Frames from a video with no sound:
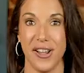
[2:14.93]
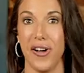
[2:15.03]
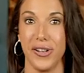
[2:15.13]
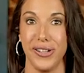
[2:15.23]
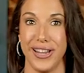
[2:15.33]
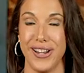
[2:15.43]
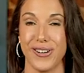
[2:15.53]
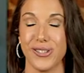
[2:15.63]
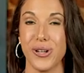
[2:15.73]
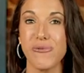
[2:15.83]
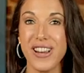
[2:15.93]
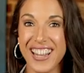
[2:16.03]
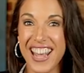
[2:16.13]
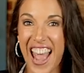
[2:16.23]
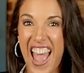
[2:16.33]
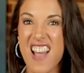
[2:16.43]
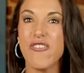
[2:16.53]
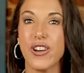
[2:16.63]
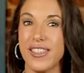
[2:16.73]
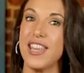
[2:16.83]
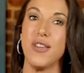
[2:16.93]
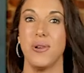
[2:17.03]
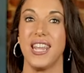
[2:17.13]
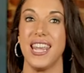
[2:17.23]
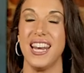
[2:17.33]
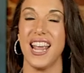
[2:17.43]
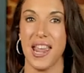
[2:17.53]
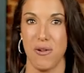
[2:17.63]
tongue cleaner, so really everything you need